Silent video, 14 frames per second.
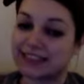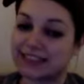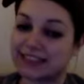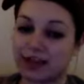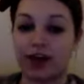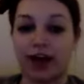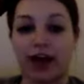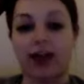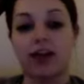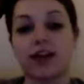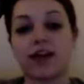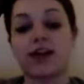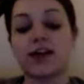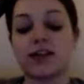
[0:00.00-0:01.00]
Okay,
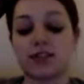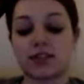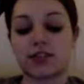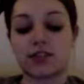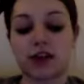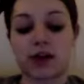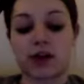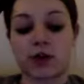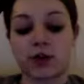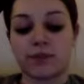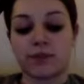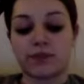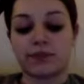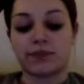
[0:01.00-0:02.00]
so,
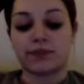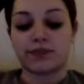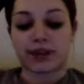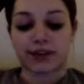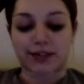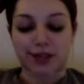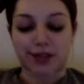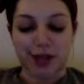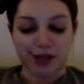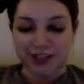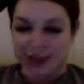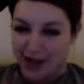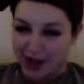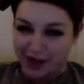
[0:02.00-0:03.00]
like I said,
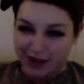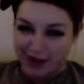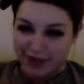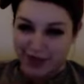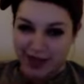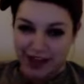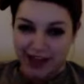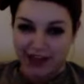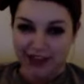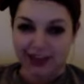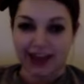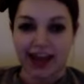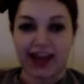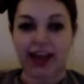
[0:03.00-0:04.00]
today I went to Bath,
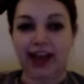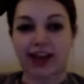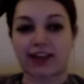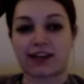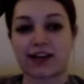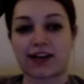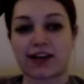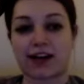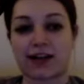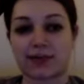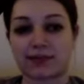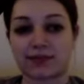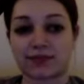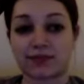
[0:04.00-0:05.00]
and
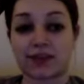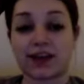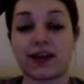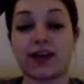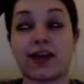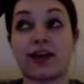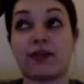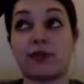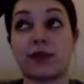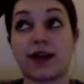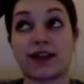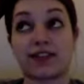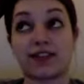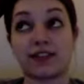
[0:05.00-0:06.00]
we had
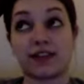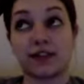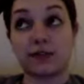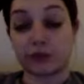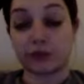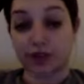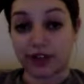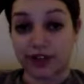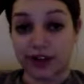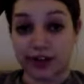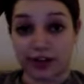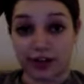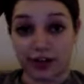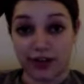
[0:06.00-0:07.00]
to leave really
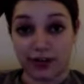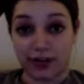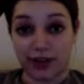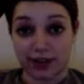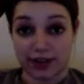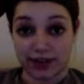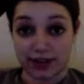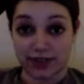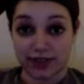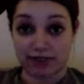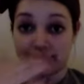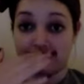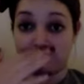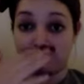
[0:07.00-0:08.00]
early because
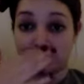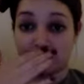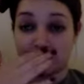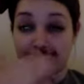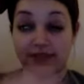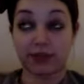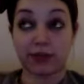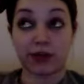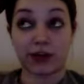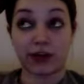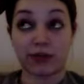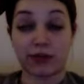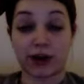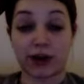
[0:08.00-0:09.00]
it's a pretty
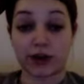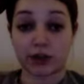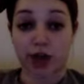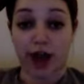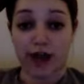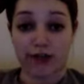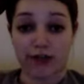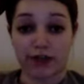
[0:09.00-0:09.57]
far drive.